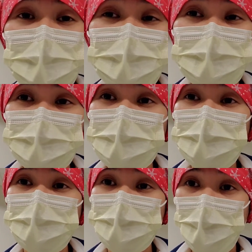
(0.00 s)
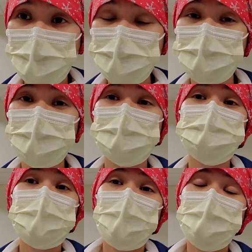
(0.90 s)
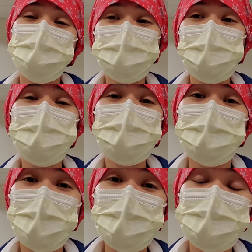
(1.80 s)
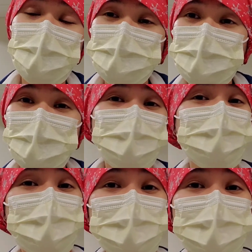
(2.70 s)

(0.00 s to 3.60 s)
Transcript: I consider it as calls because I do have a life outside of work.